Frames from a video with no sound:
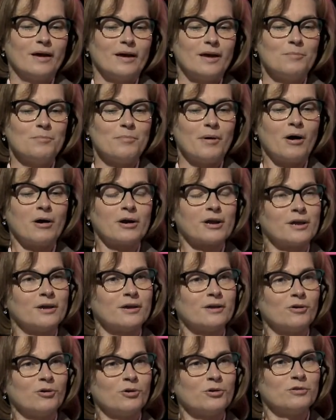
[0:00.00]

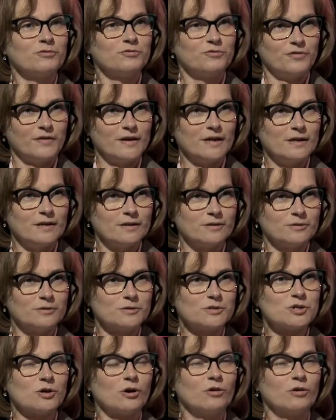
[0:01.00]
embarking on a field